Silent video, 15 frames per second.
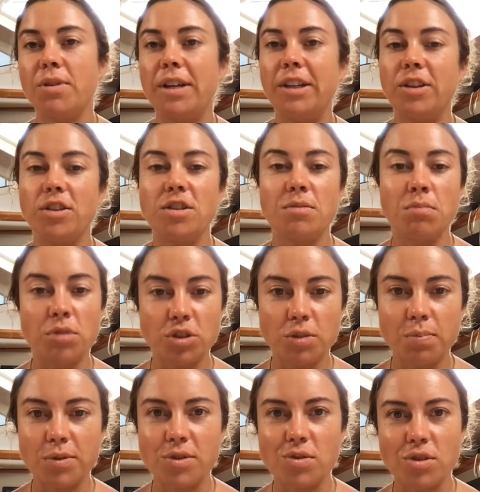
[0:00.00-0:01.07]
I looked at
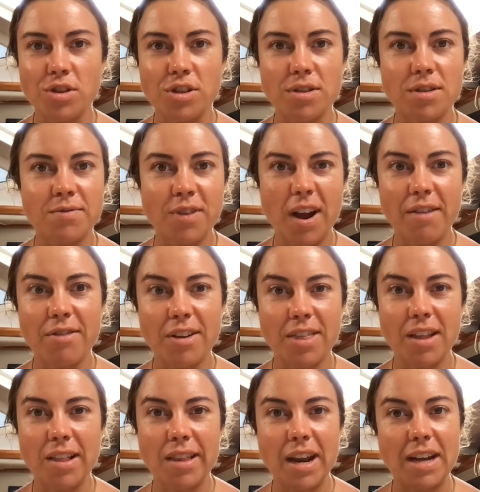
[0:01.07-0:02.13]
multiple sources for
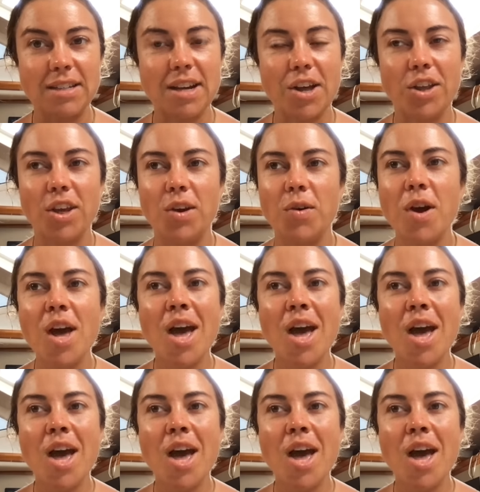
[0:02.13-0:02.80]
everything that I tell you.